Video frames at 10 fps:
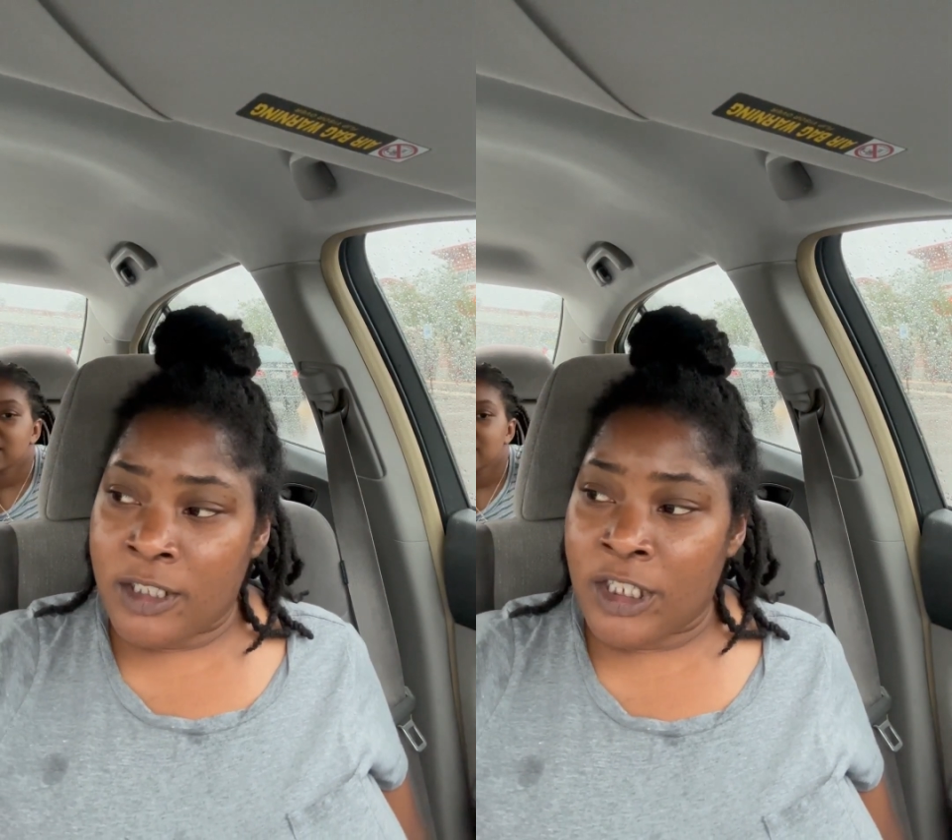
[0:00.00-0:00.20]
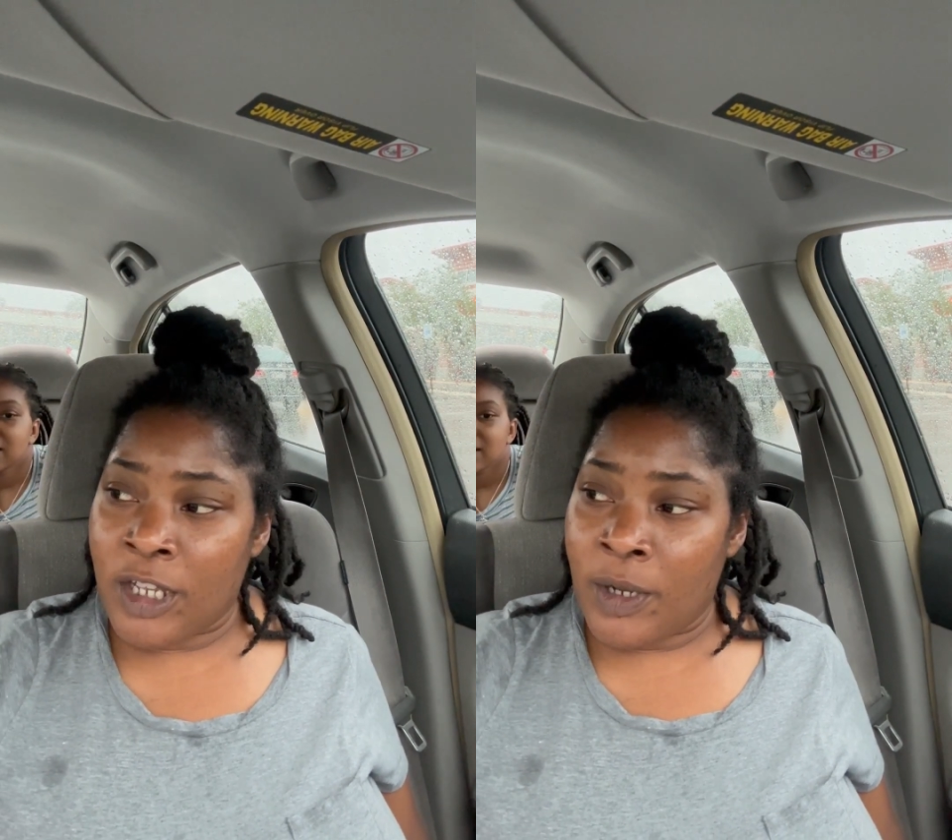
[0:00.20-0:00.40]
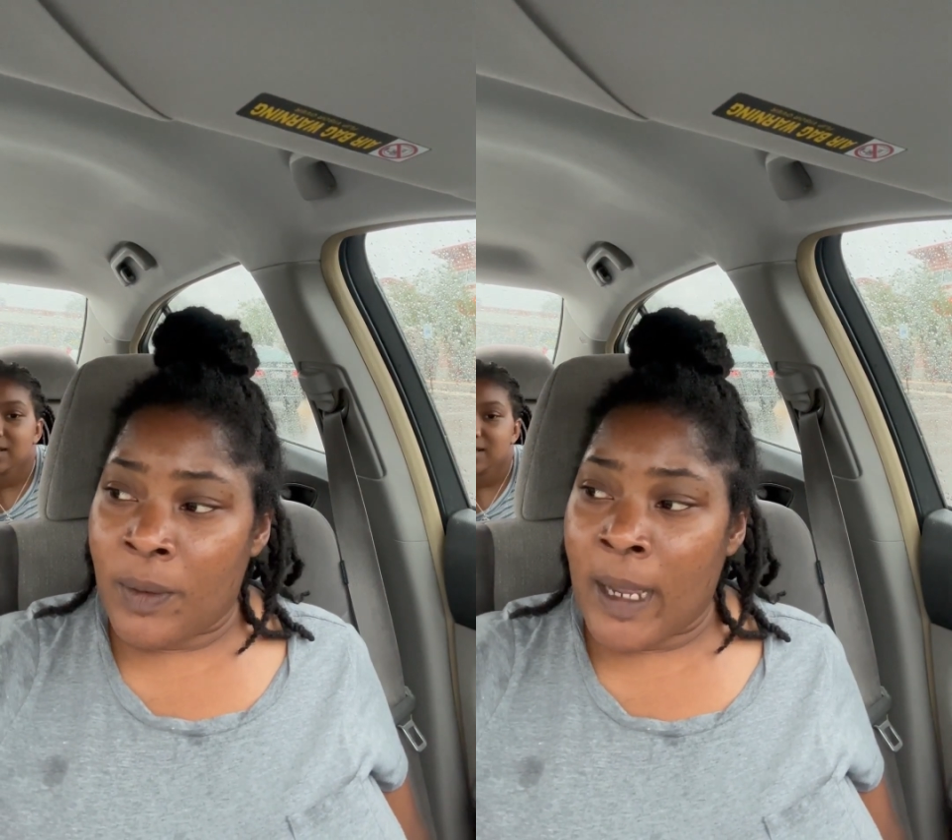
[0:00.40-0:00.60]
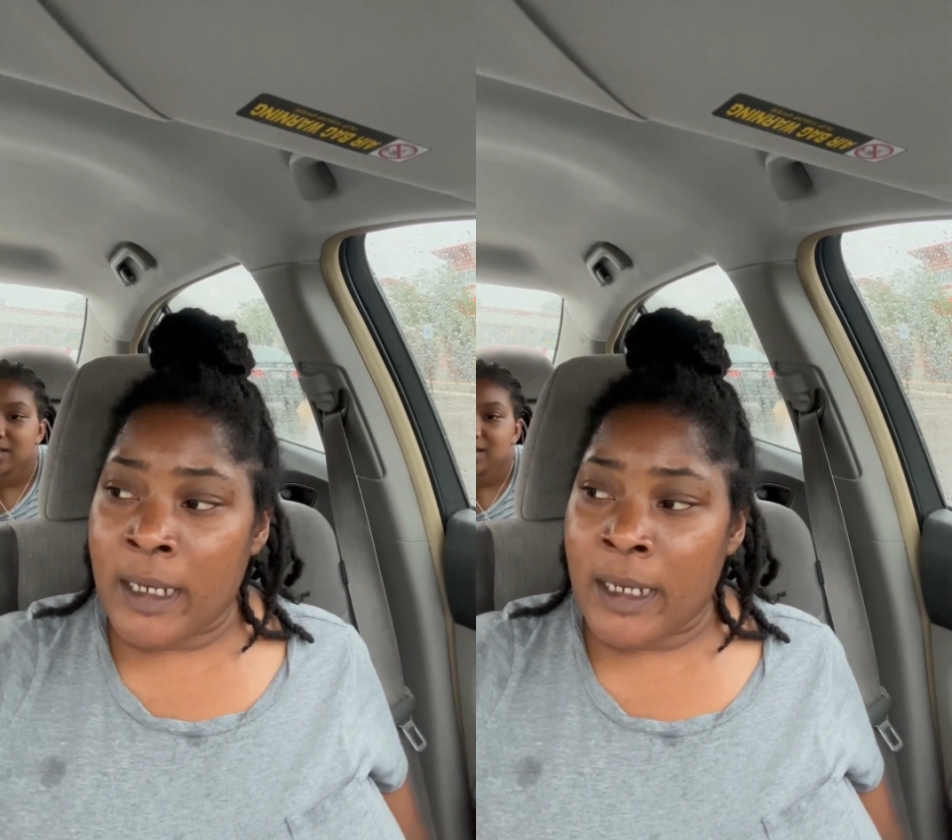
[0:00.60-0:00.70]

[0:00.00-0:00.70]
So, I